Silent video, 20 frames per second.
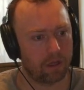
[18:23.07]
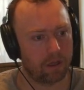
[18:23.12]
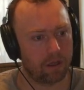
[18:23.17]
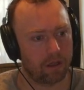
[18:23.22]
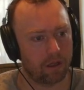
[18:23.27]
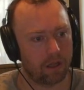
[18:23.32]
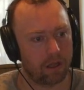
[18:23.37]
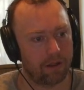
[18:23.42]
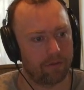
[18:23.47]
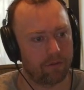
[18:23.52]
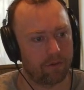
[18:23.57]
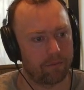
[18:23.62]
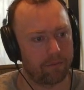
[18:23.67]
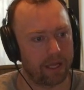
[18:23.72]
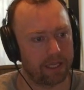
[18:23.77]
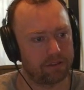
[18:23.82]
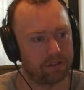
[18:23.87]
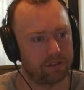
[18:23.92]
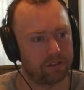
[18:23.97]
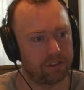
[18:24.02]
I'll have a
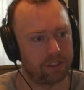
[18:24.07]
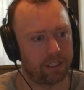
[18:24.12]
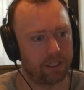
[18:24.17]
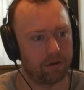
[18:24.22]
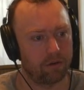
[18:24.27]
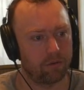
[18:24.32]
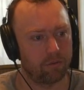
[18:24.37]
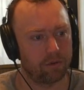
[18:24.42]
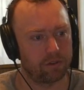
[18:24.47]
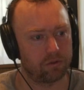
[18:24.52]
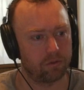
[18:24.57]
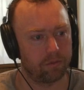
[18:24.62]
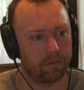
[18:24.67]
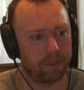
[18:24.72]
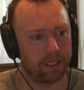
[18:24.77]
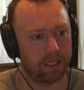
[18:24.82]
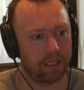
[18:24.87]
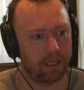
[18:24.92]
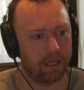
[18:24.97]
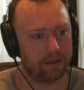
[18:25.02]
message here which will
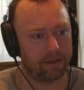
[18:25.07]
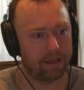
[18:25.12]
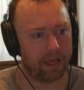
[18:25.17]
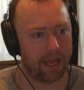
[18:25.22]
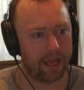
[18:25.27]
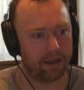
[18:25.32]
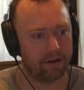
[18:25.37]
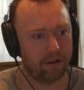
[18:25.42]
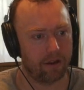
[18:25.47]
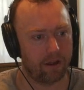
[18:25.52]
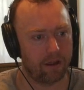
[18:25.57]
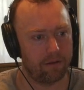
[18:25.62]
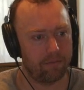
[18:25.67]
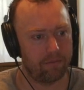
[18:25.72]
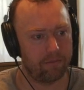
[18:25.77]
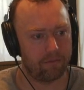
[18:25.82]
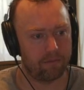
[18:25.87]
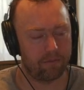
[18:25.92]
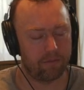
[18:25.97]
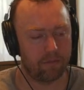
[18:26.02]
be attack
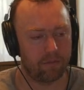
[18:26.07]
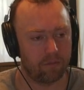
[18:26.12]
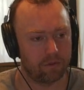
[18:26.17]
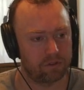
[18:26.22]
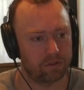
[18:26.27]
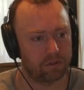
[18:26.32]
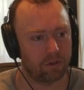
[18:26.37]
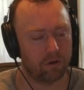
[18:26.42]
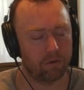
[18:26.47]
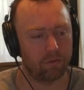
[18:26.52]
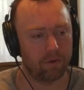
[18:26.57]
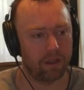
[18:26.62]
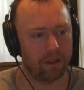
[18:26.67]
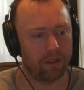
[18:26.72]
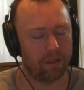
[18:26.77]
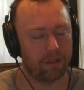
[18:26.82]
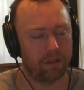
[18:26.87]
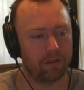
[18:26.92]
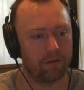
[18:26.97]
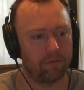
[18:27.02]
time. We'll start
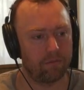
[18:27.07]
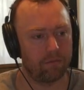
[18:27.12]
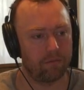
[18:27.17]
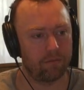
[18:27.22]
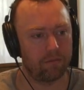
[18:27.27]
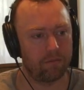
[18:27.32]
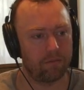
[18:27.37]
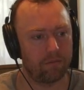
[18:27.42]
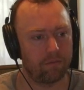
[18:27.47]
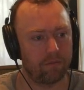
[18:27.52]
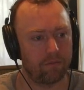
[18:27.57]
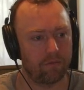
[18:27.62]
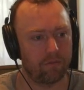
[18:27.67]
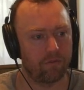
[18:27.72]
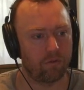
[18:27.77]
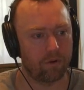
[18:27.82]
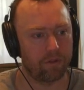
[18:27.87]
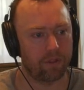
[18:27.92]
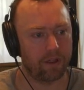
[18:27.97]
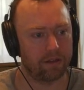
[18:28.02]
with
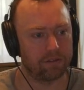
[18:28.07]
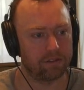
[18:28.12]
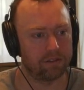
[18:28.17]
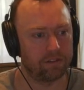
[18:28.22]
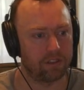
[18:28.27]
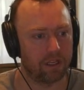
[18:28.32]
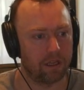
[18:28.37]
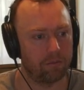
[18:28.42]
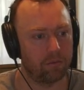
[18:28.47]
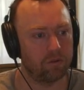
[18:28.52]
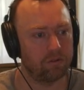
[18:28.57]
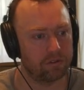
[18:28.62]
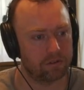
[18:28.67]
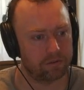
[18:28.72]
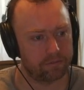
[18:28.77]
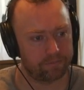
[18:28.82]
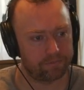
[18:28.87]
4,000 samples.